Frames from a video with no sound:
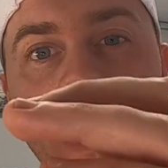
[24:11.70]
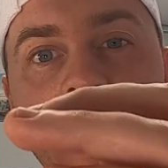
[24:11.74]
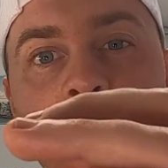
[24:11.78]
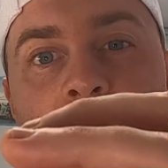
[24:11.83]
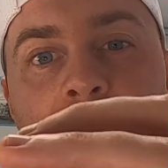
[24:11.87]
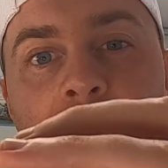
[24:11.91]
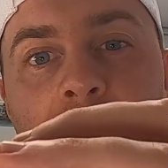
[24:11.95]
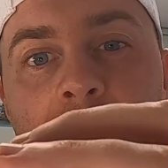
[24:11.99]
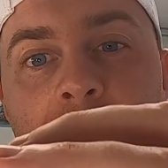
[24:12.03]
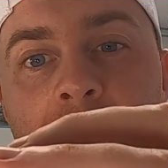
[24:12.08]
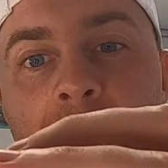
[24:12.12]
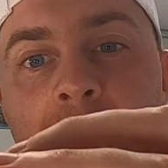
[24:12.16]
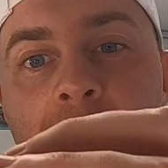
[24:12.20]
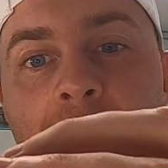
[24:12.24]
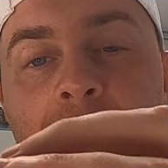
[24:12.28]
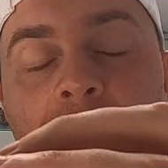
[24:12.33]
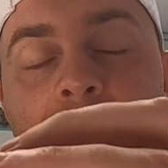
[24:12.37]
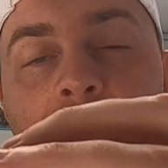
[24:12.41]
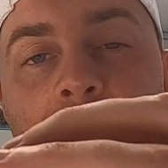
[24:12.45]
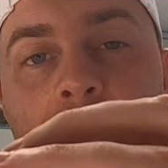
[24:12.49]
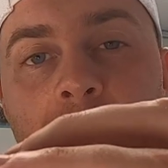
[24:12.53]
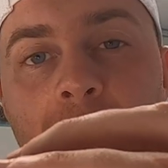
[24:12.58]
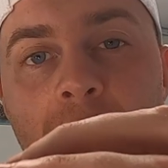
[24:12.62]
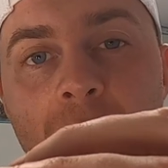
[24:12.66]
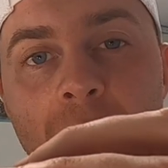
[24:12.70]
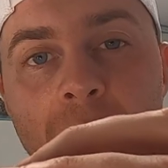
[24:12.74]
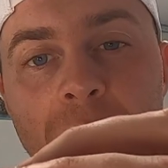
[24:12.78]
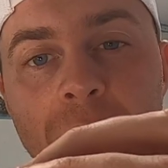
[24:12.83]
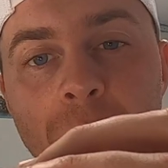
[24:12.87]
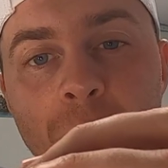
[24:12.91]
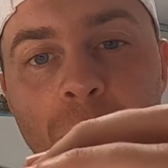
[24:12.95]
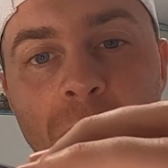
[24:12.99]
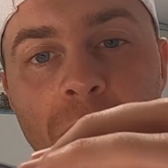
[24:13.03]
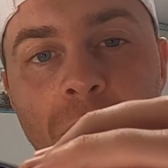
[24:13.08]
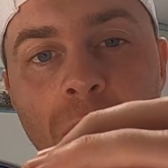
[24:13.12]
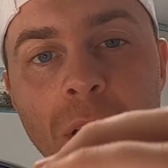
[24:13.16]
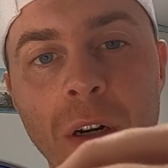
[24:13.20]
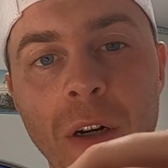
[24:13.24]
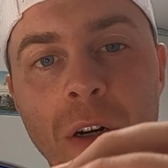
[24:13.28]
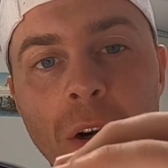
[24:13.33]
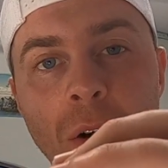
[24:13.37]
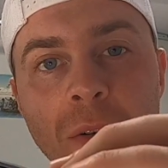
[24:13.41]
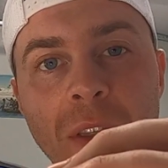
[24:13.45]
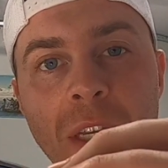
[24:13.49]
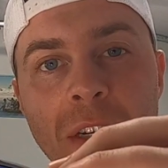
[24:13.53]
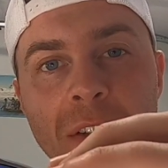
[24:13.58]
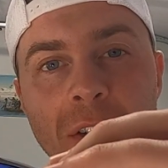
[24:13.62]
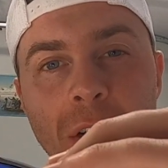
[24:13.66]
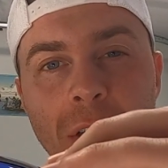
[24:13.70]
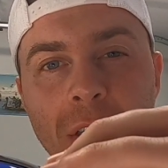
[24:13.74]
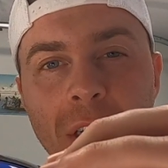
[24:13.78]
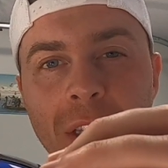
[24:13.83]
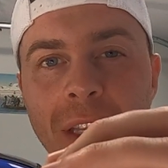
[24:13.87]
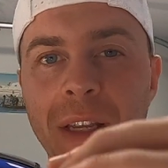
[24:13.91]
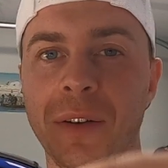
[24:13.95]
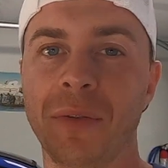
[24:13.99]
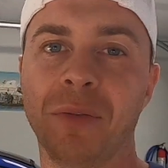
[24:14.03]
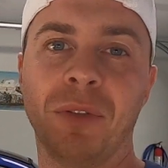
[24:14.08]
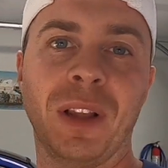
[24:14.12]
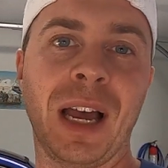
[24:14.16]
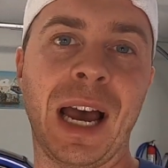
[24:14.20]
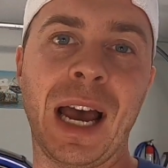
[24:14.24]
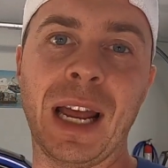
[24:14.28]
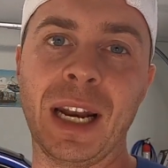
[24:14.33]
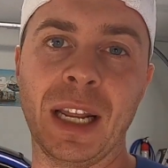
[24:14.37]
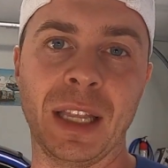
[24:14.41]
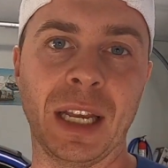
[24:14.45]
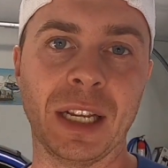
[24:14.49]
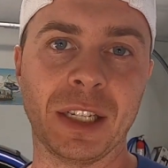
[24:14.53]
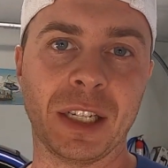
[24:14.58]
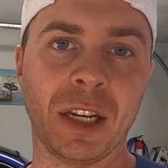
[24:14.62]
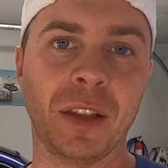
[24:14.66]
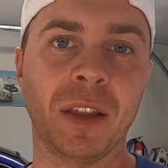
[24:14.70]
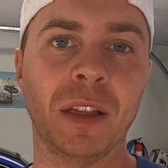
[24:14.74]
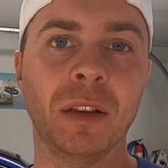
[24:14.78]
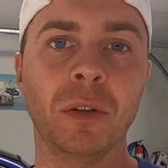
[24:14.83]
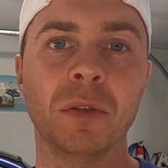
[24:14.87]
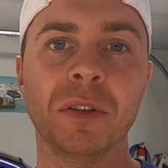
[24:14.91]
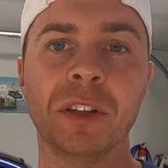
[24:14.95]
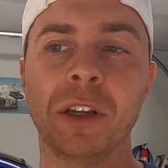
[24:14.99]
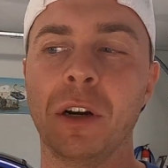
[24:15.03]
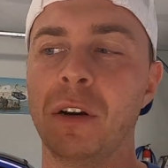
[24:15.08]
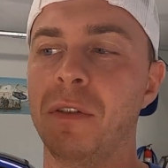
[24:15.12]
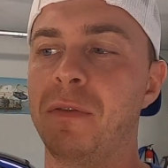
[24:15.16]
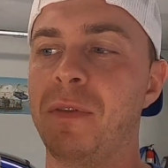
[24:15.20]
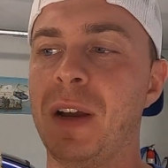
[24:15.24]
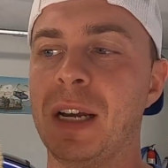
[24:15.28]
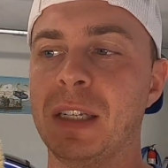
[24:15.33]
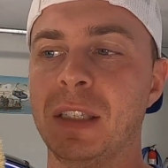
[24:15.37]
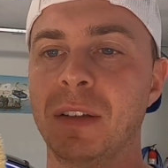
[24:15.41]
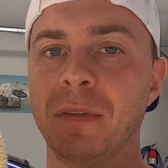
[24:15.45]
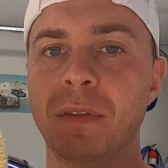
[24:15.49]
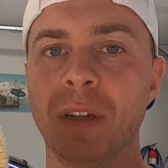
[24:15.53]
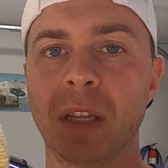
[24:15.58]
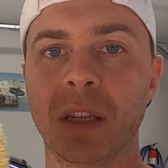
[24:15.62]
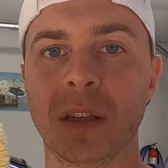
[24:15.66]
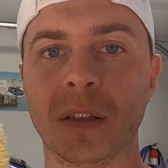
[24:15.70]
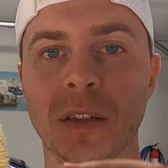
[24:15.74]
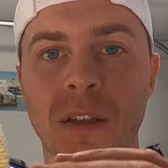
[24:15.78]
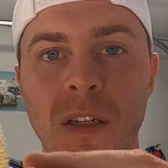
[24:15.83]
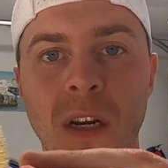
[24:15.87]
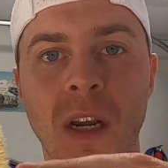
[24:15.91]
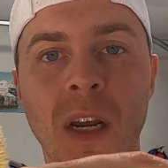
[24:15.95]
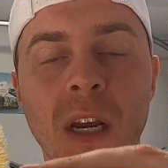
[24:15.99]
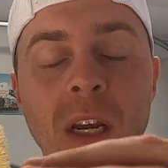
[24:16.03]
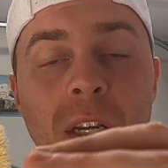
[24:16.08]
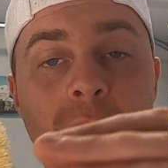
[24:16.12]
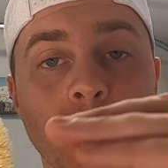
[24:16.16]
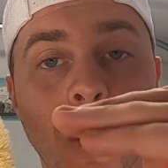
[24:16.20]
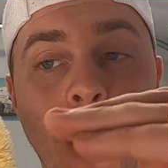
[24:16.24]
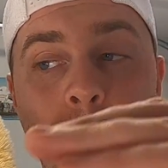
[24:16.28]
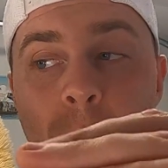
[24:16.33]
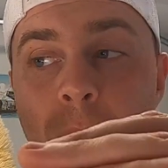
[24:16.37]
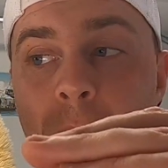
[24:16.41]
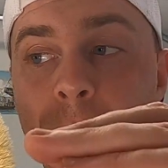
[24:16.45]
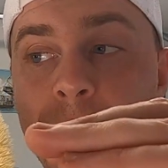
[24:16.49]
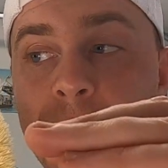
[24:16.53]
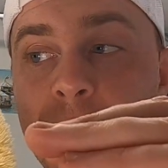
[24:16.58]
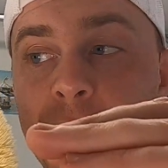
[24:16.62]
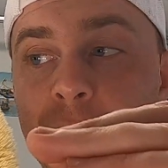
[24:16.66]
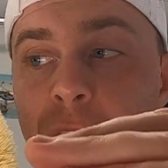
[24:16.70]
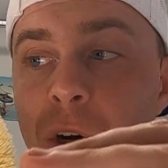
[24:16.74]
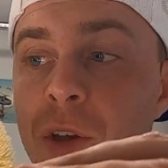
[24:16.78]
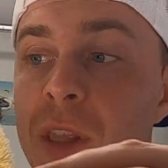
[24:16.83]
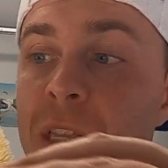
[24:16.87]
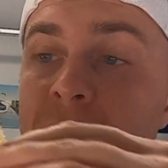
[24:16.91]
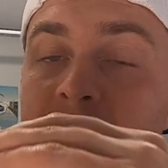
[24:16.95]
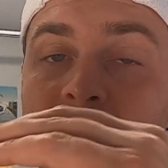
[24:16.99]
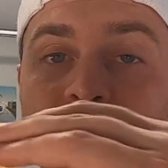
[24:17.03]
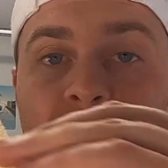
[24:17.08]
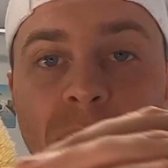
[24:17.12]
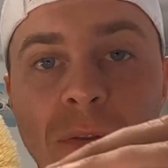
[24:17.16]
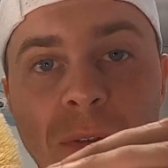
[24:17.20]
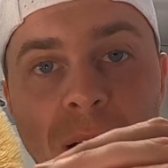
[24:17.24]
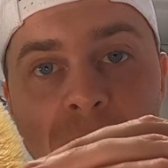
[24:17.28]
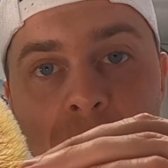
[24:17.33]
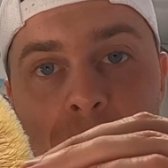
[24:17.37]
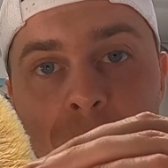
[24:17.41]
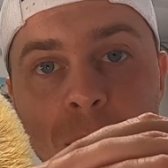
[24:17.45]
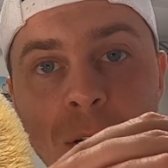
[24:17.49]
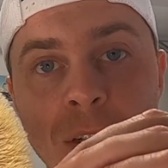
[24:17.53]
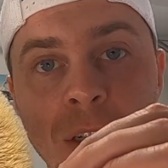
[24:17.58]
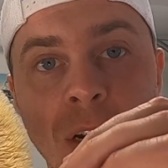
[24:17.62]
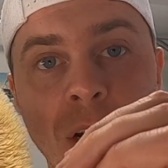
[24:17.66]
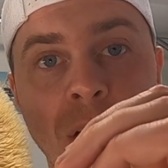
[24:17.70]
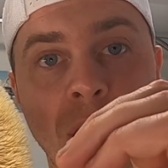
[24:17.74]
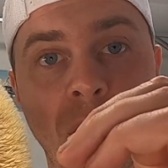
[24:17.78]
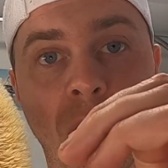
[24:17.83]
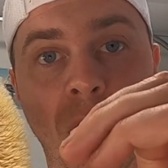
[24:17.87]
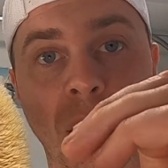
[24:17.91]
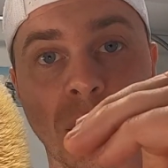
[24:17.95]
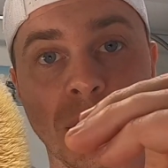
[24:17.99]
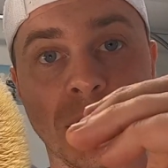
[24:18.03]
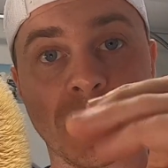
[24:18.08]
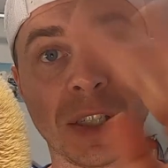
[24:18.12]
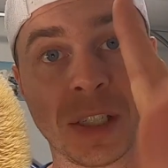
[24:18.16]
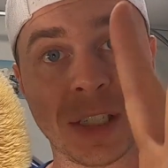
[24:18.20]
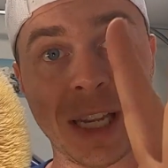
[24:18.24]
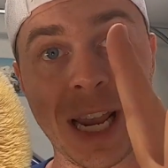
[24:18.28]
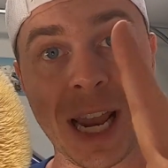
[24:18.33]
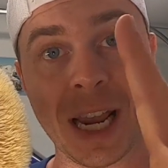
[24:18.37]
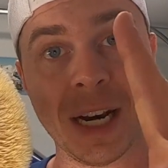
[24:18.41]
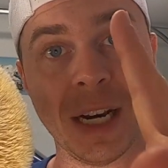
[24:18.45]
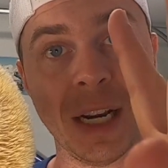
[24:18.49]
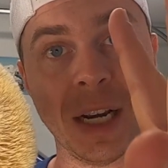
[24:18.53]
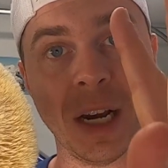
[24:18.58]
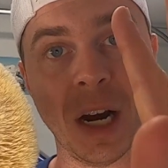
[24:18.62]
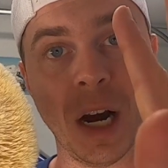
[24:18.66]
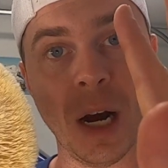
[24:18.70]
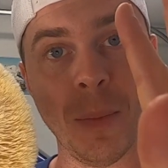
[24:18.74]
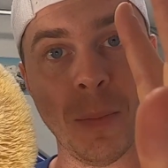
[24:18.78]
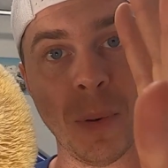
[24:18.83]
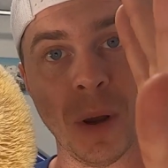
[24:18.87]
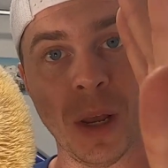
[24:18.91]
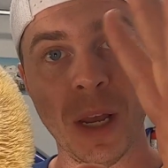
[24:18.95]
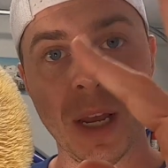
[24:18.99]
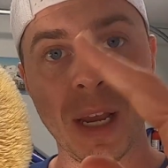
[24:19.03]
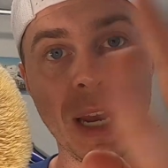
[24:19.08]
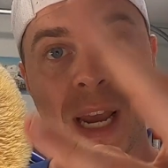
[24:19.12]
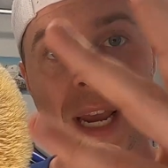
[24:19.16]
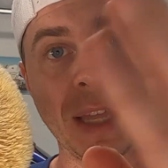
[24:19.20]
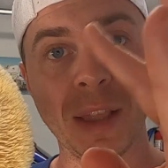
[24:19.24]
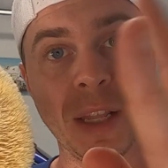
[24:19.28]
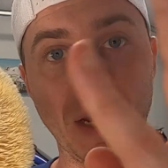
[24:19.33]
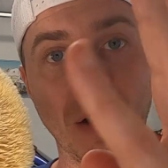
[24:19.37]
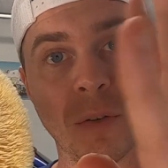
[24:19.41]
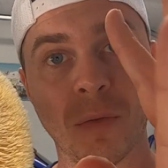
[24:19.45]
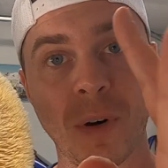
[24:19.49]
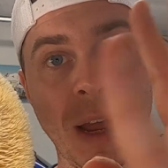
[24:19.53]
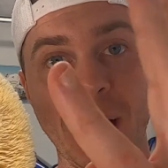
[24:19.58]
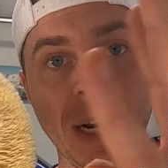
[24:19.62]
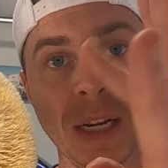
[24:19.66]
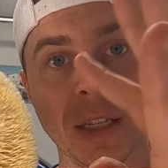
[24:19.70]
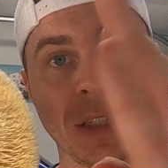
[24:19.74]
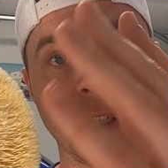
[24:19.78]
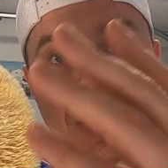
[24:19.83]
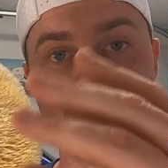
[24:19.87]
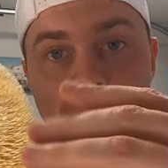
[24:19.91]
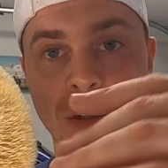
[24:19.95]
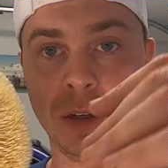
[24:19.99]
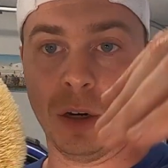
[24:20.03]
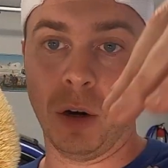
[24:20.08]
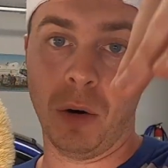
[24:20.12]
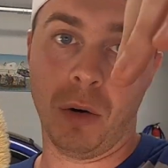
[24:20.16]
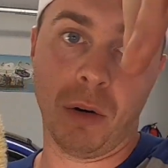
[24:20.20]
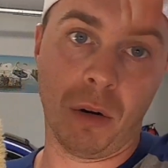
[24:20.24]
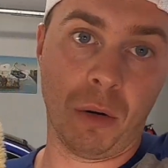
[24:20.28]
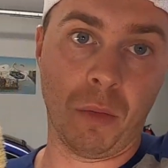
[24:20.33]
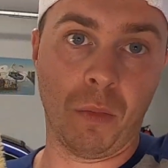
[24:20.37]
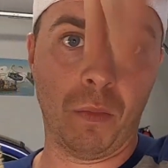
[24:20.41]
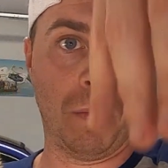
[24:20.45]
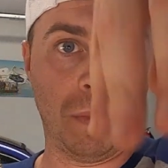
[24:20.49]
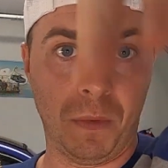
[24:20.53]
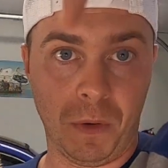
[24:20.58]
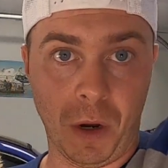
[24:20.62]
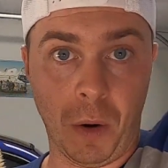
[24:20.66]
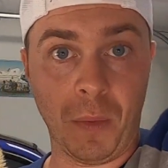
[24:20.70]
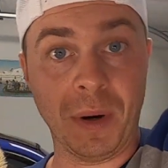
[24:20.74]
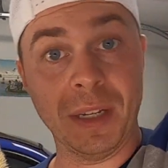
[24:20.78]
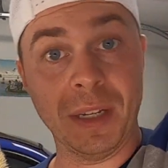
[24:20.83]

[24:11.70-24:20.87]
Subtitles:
and they get clogged up with clear coat, they start to lay flat, and that's how they lose their effectiveness. So I wanna make sure that these fibers are standing up and they're ready to, or going